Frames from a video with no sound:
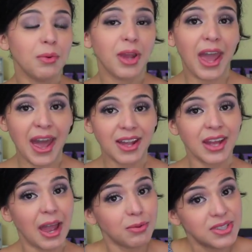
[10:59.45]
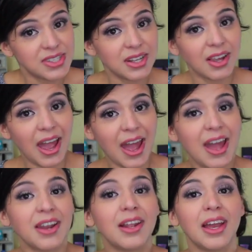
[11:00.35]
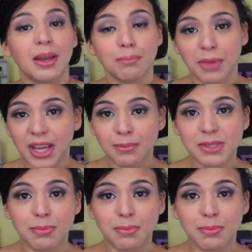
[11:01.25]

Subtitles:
would still add like a makeup